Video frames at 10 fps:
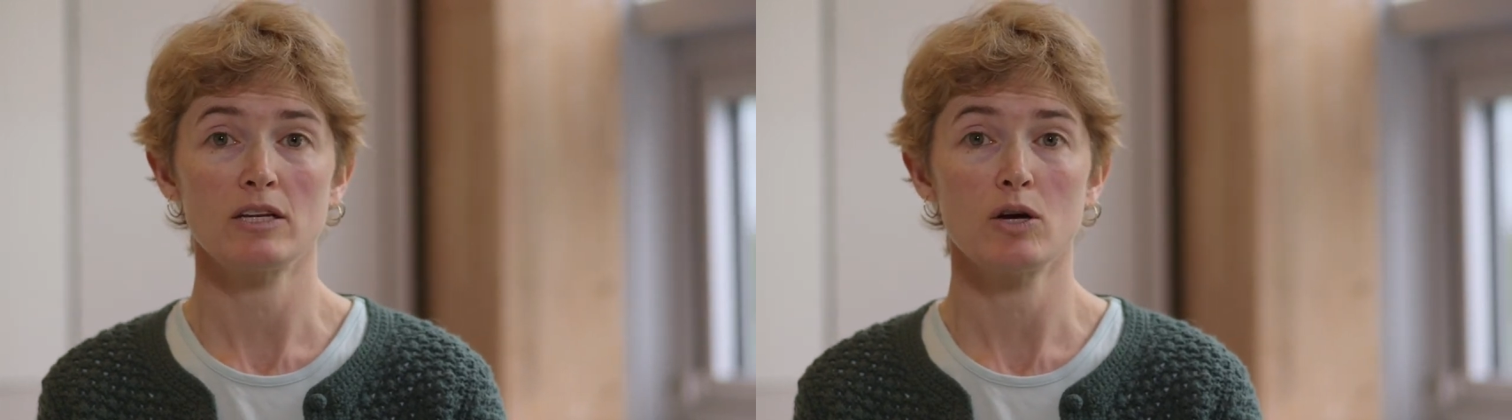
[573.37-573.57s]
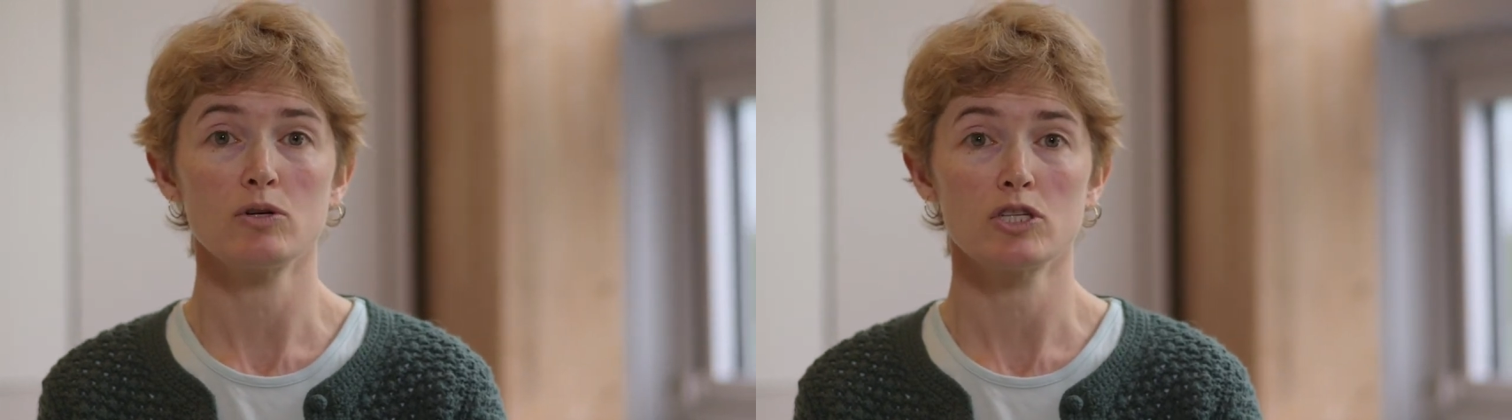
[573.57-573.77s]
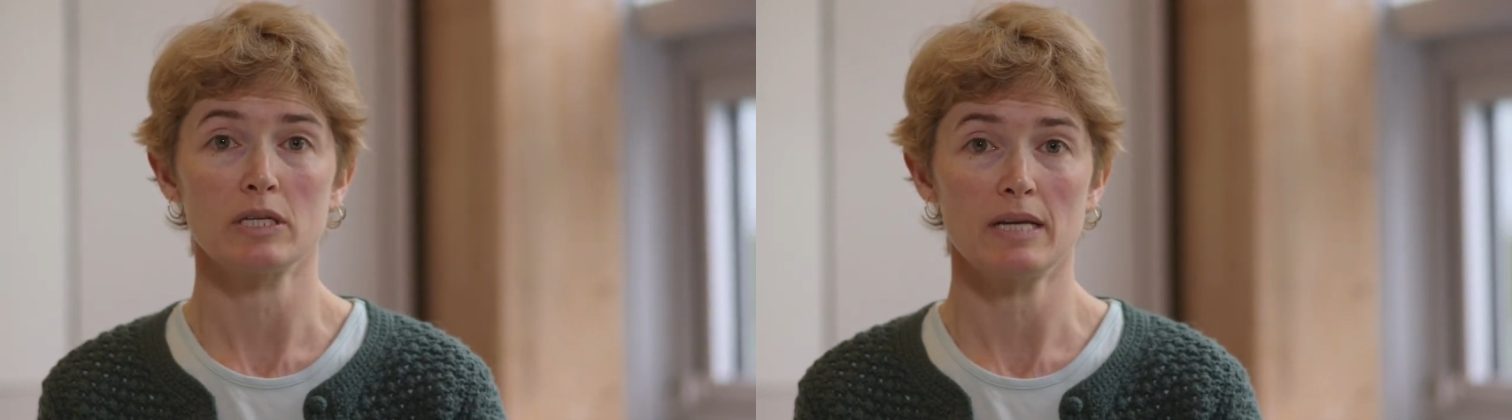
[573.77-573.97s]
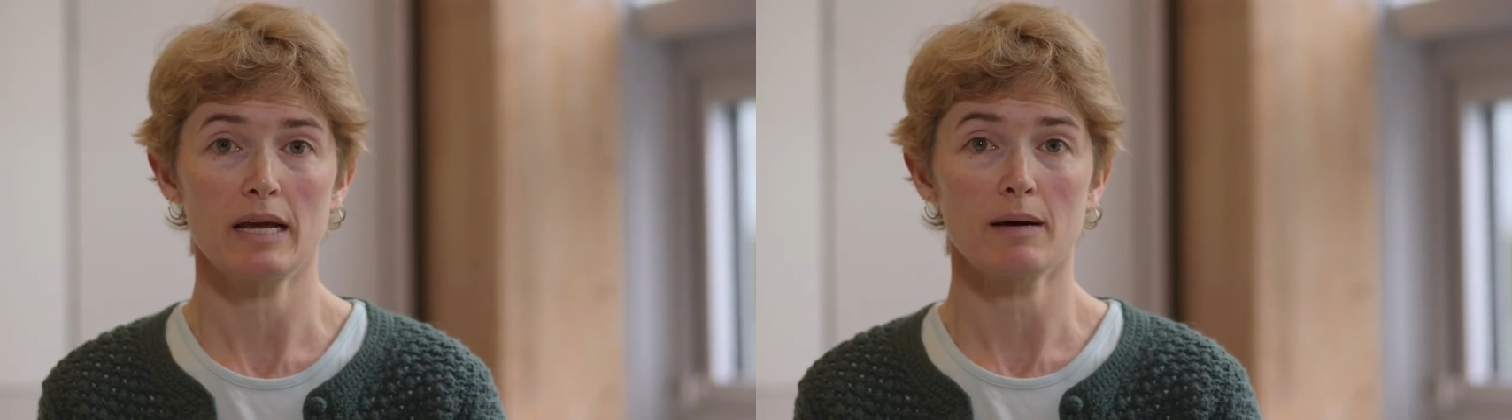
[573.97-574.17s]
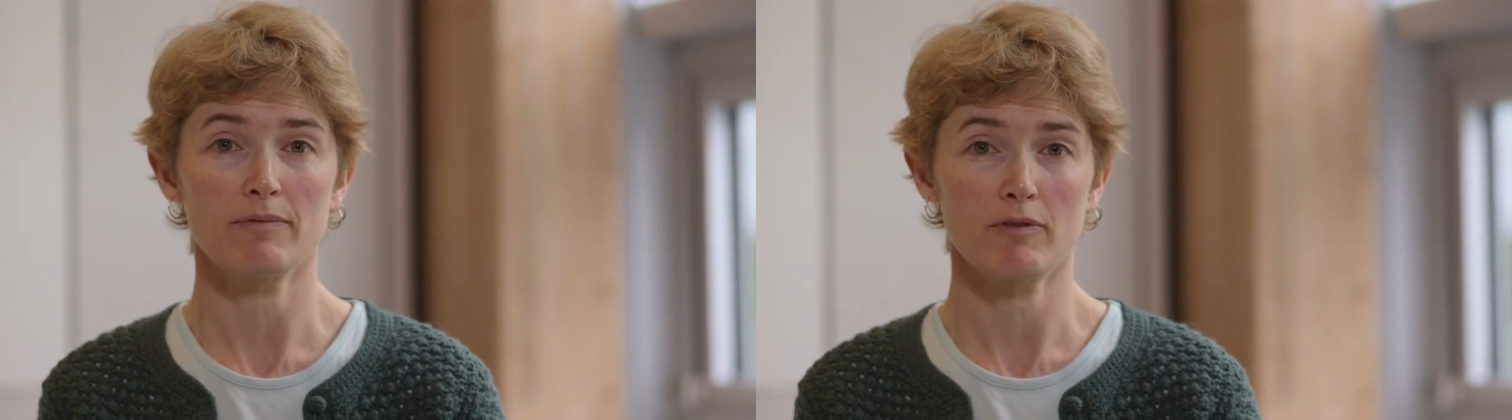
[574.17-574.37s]
and ocean
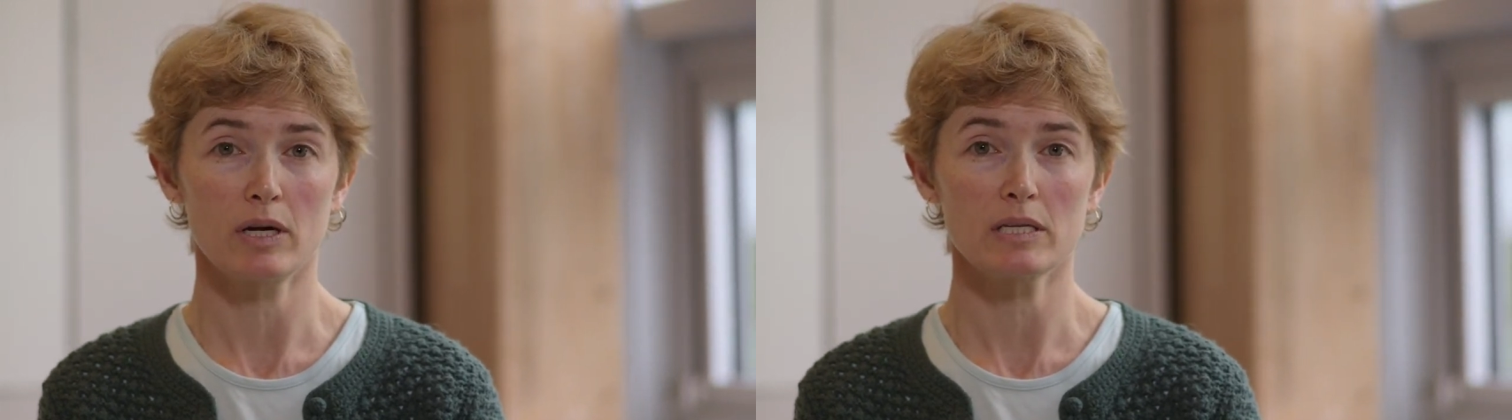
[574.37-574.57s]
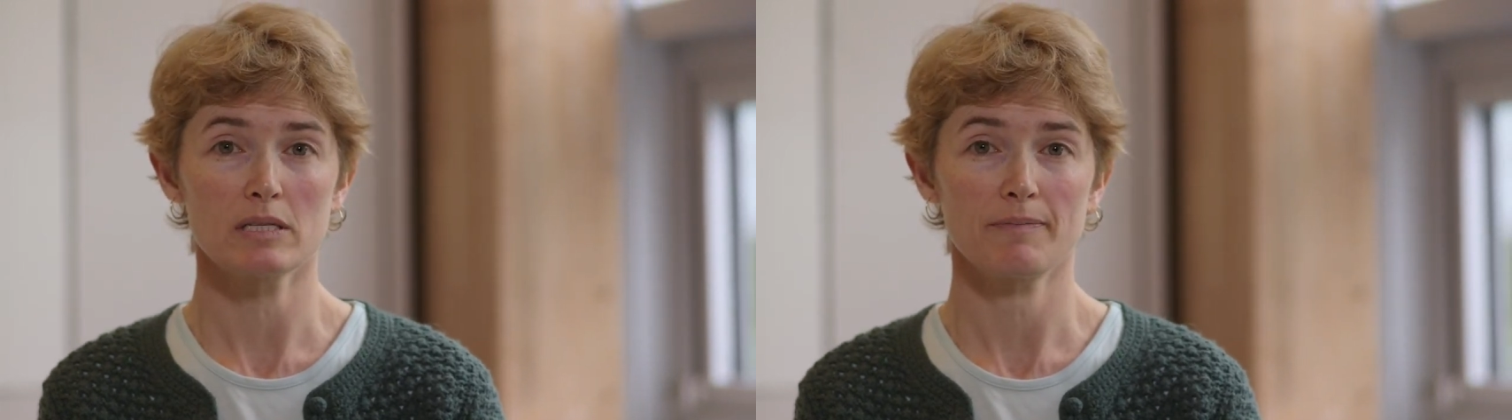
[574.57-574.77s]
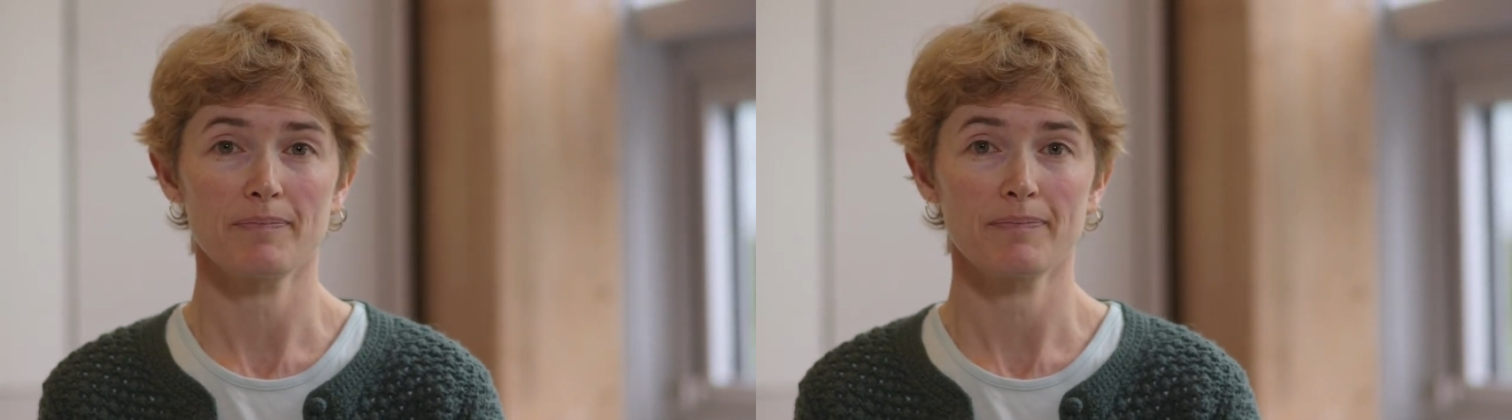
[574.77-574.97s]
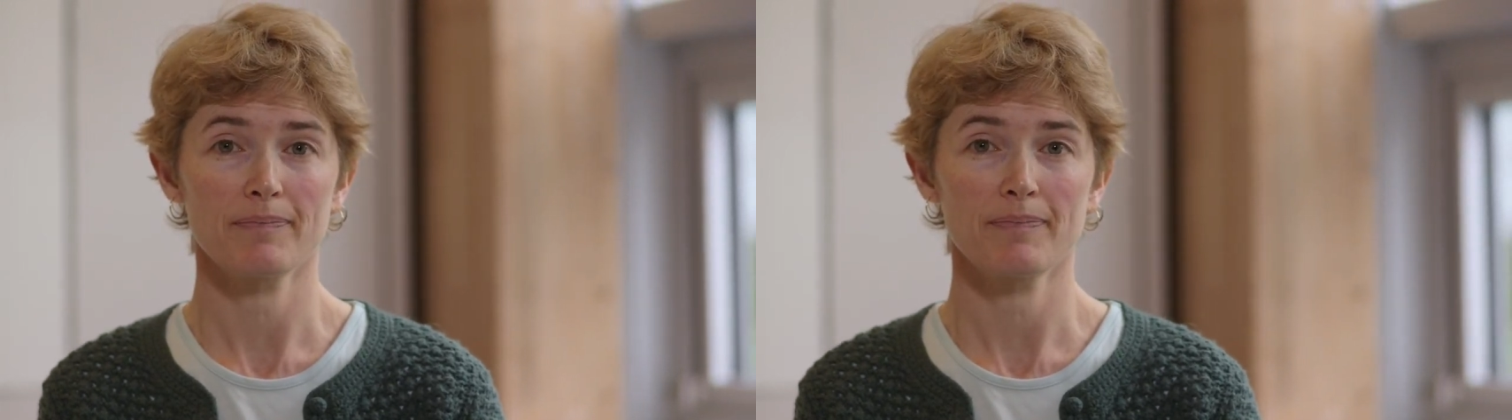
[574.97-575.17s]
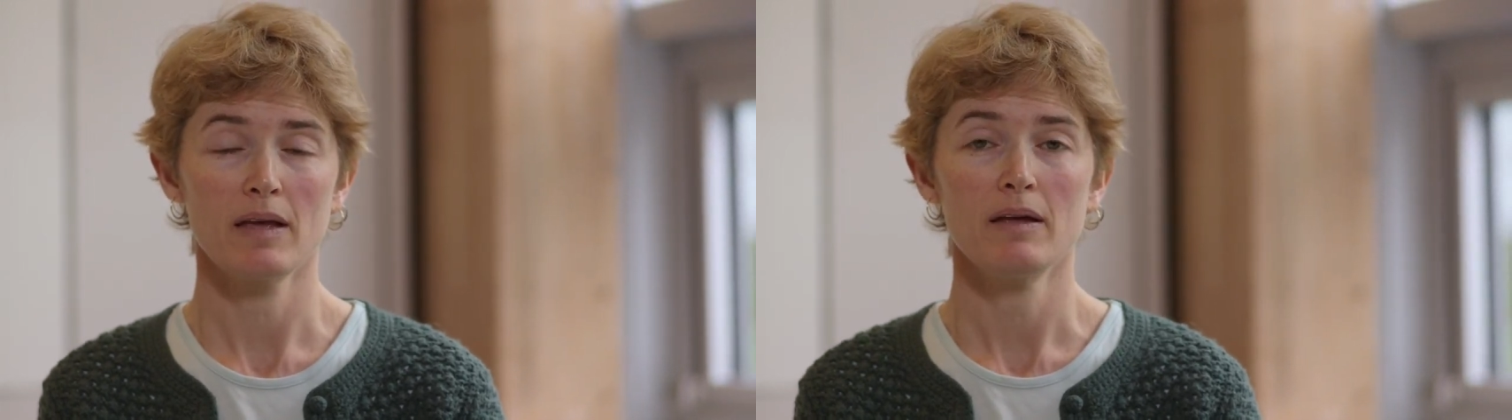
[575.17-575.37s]
take up for us.
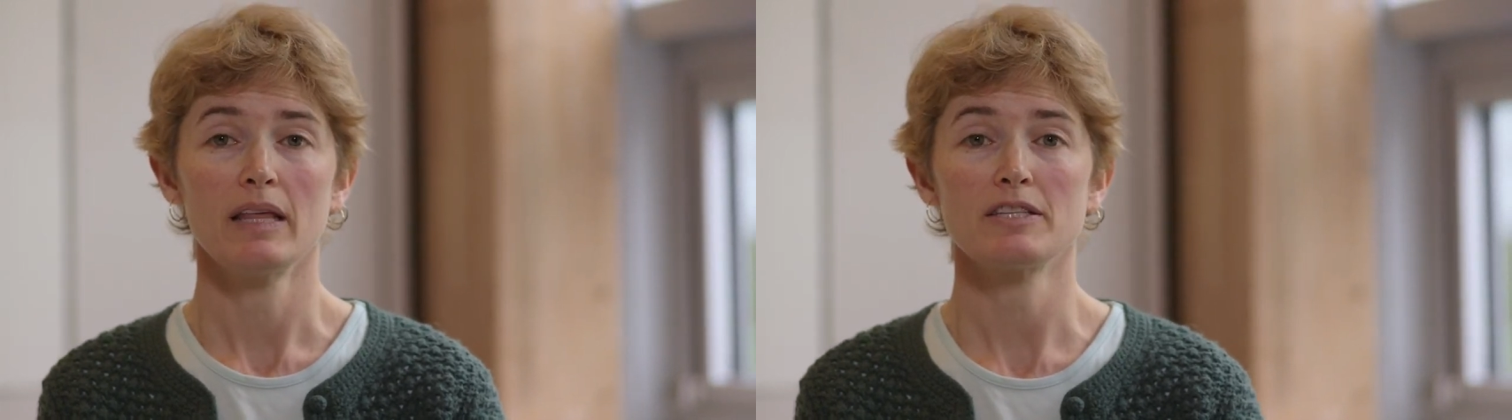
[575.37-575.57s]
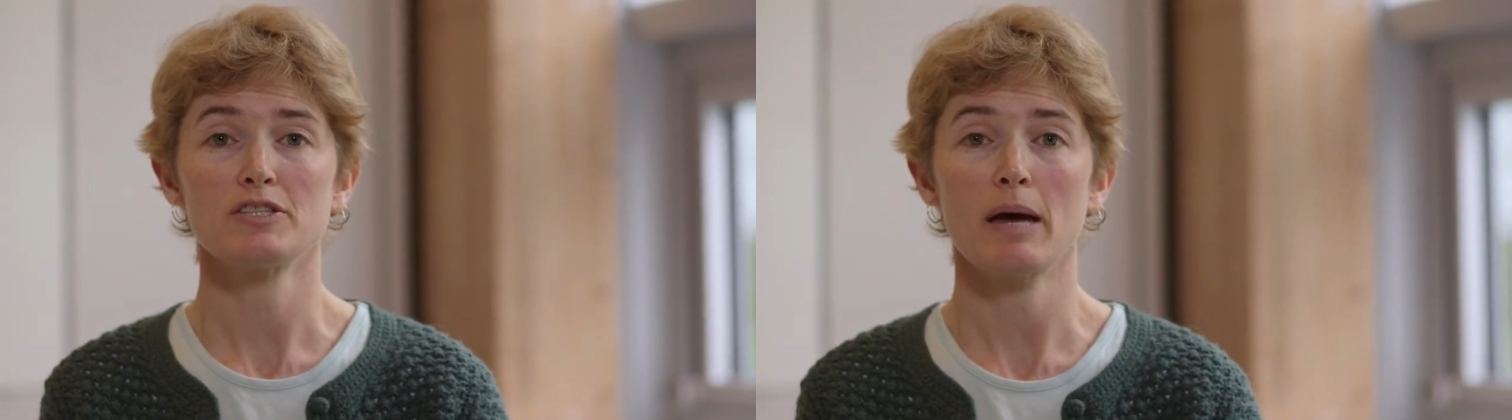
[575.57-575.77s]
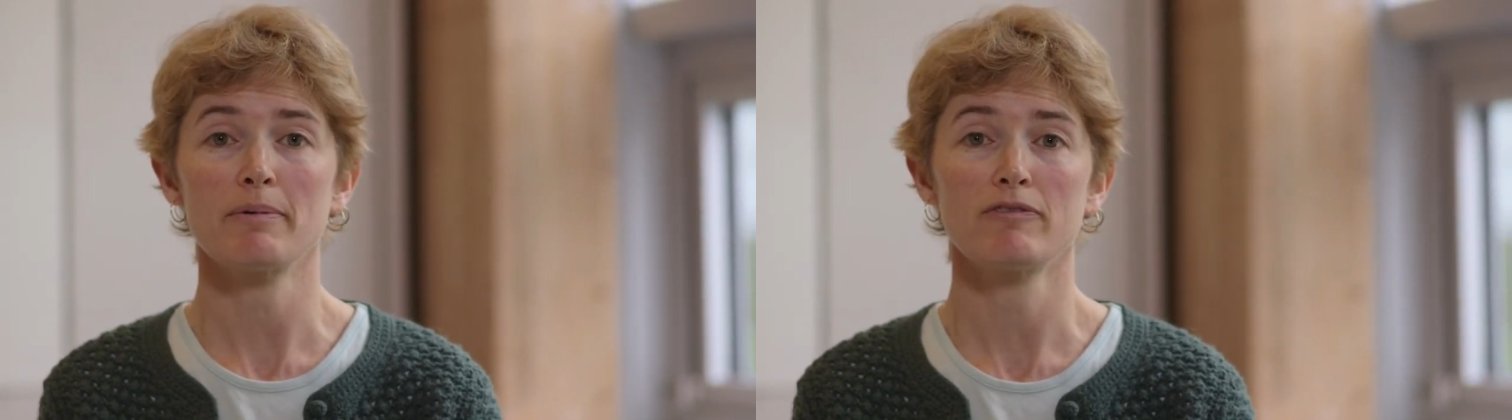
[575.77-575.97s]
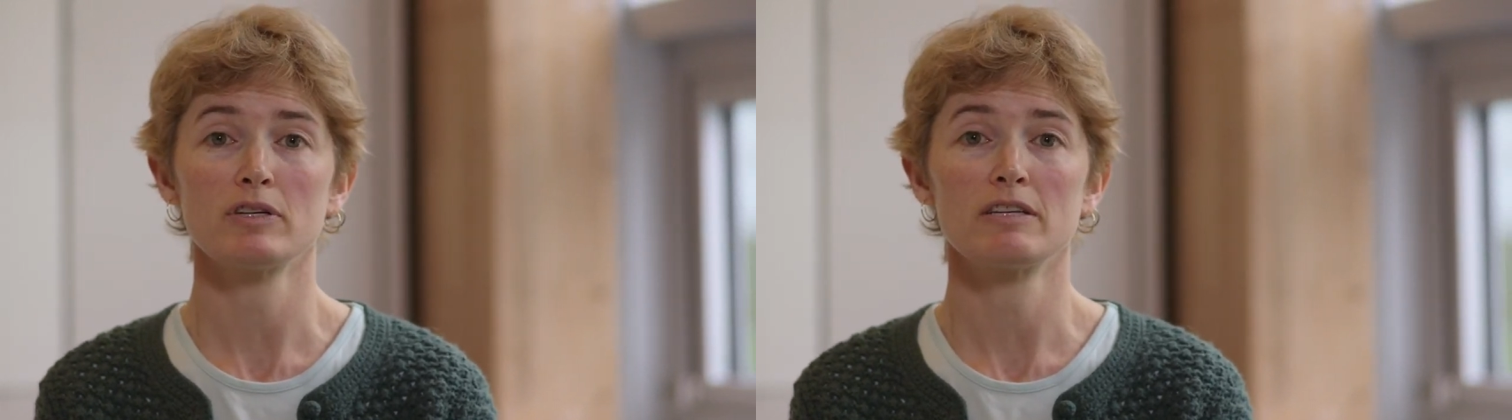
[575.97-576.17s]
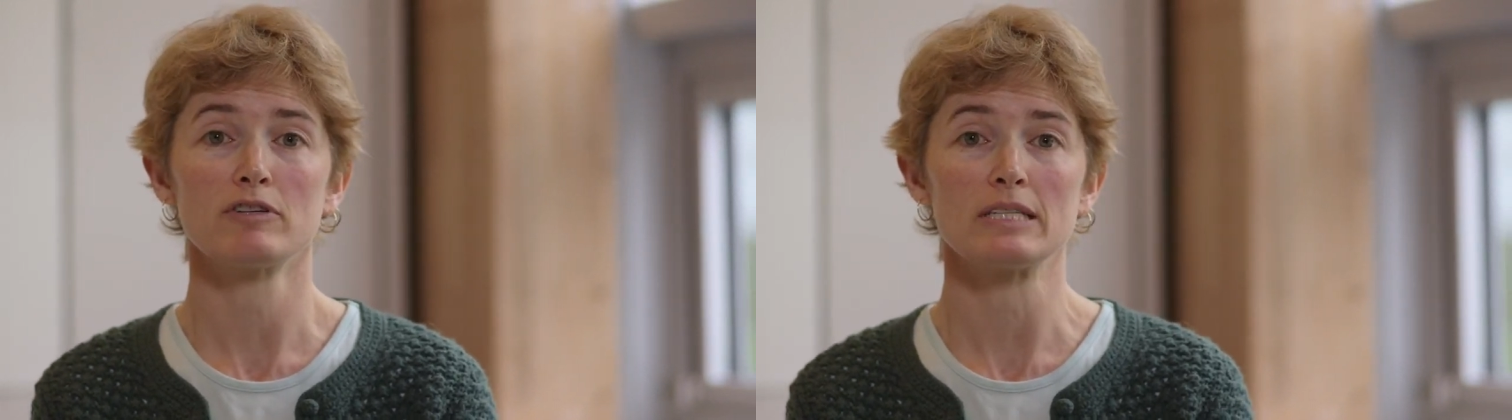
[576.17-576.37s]
That's a topic for
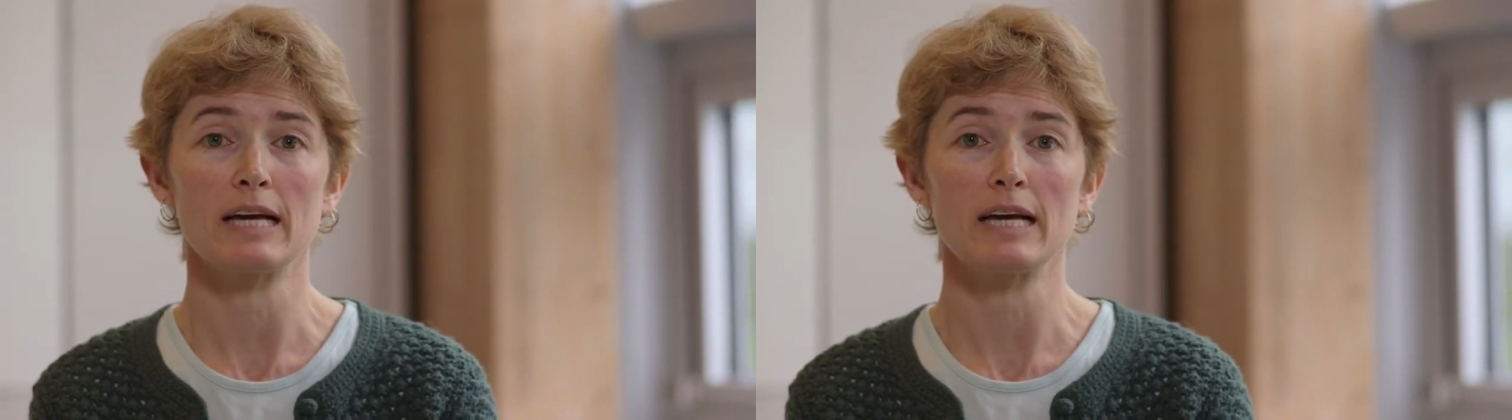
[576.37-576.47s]
a different